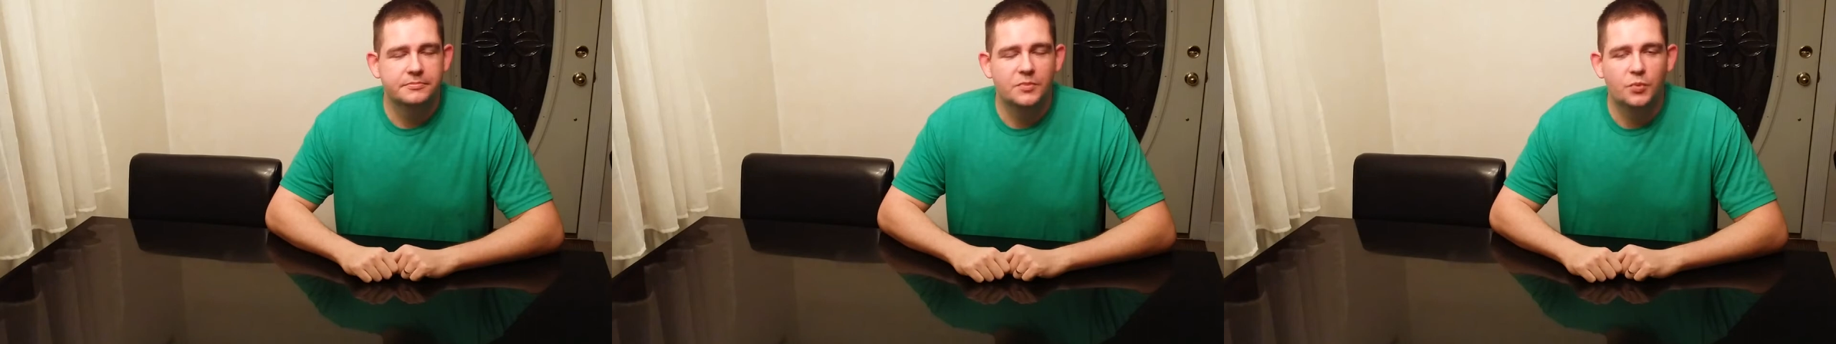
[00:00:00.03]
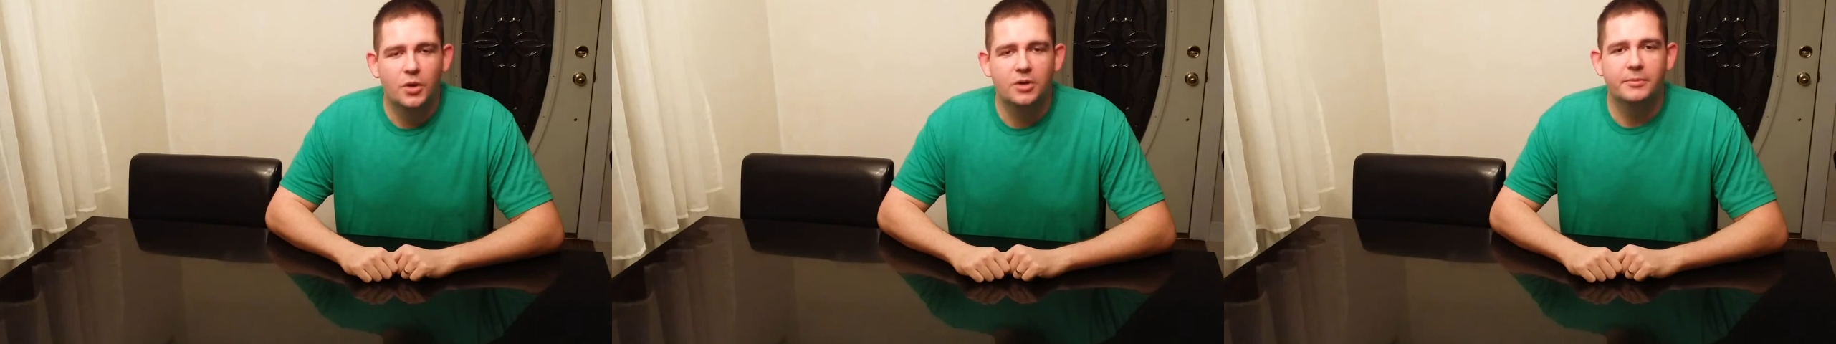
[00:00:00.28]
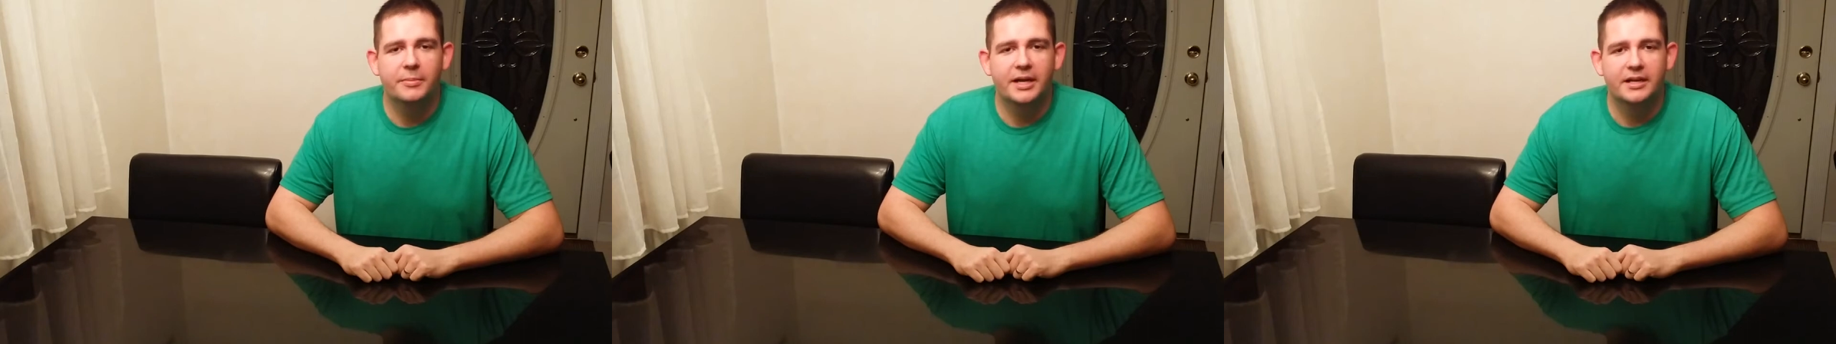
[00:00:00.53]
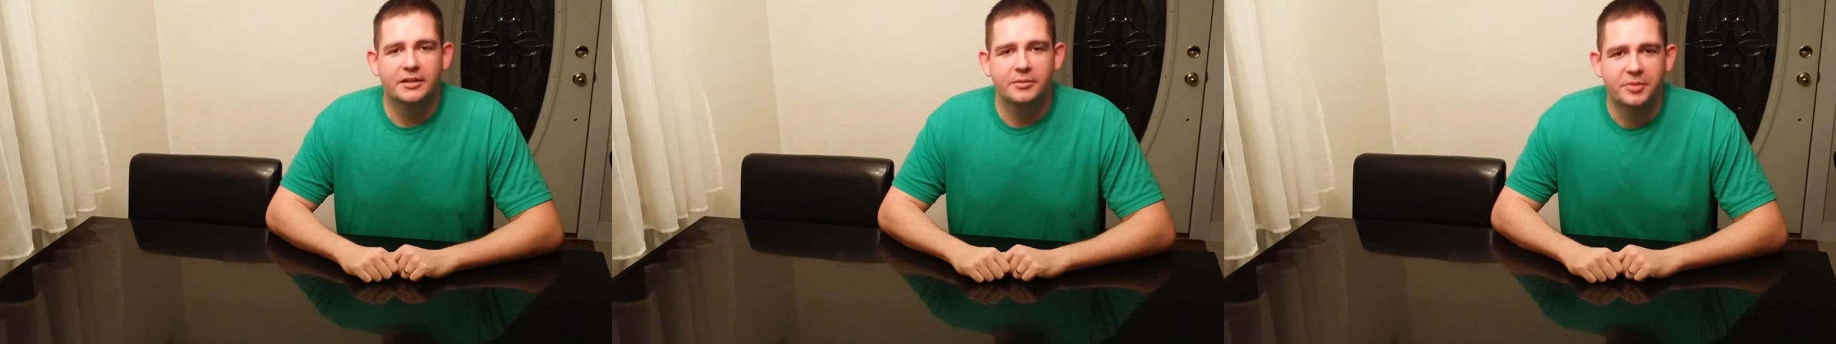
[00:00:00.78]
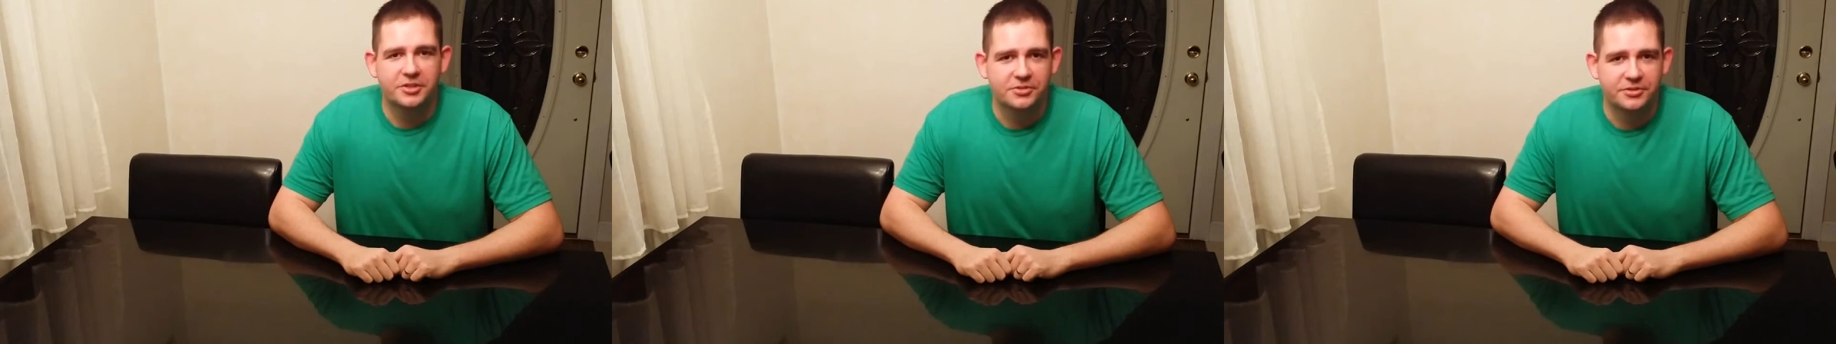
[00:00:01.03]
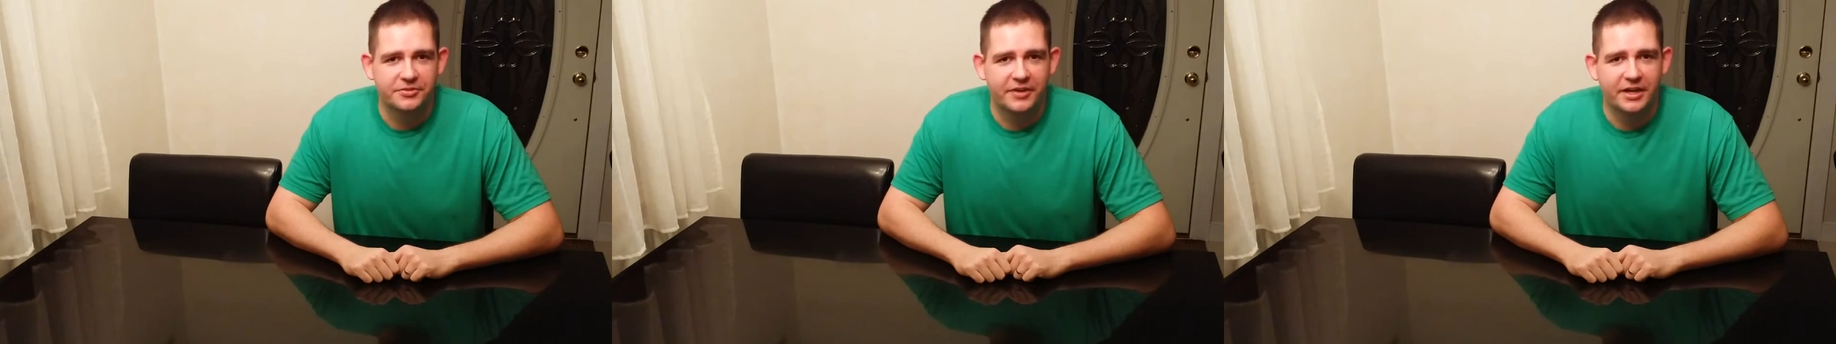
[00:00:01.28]
Welcome back to the
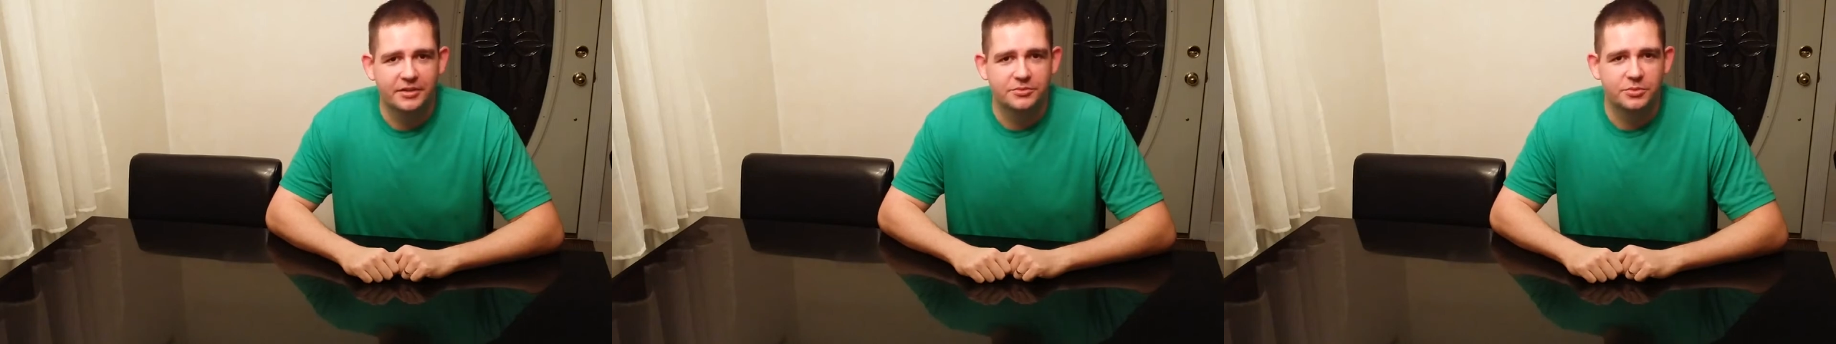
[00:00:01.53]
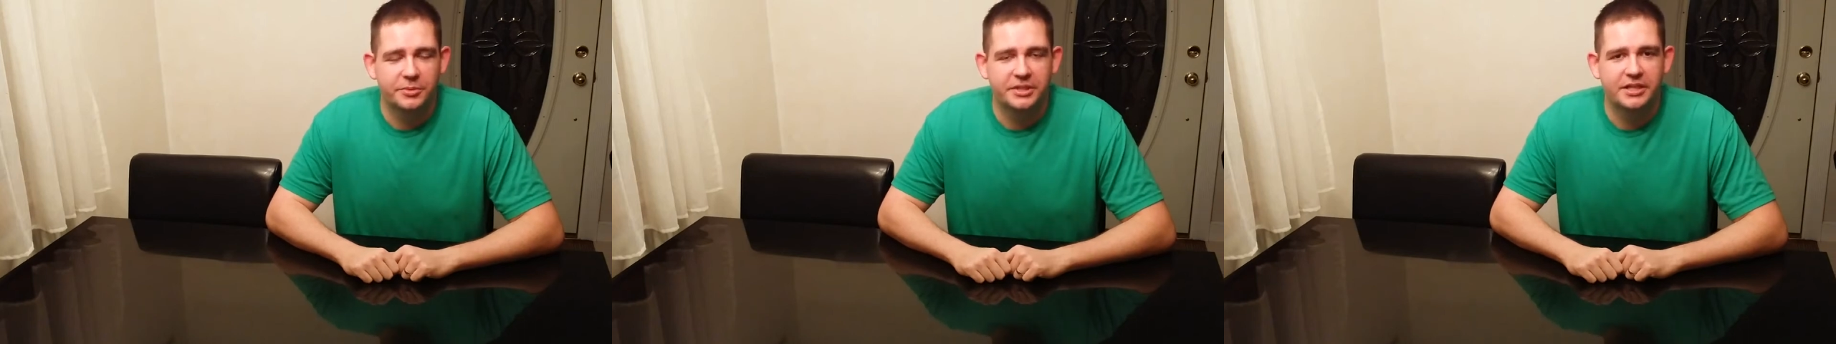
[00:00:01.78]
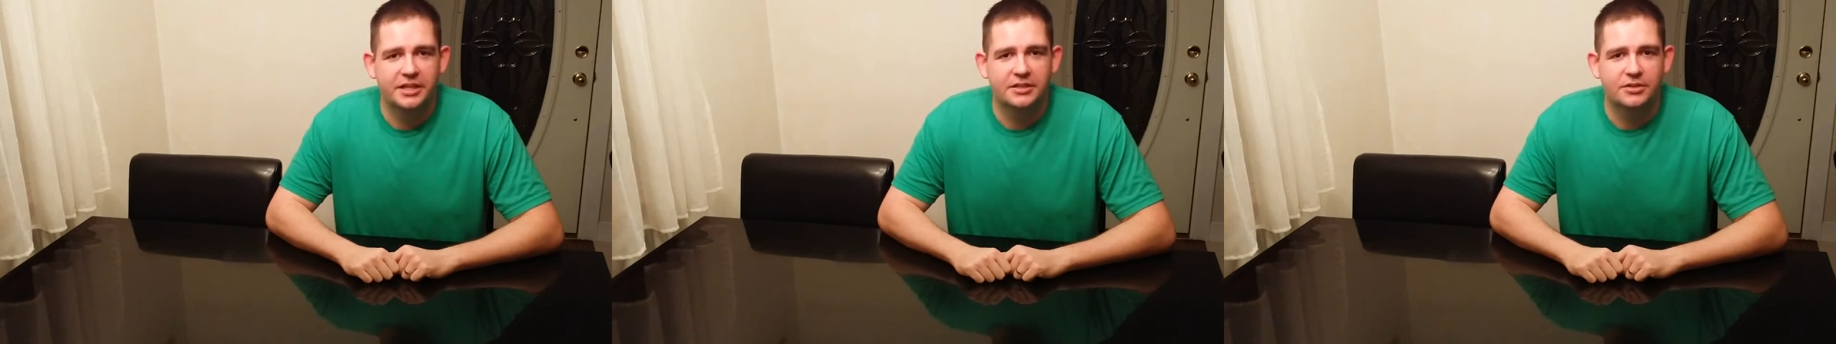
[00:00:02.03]
Pinterest Files, where we take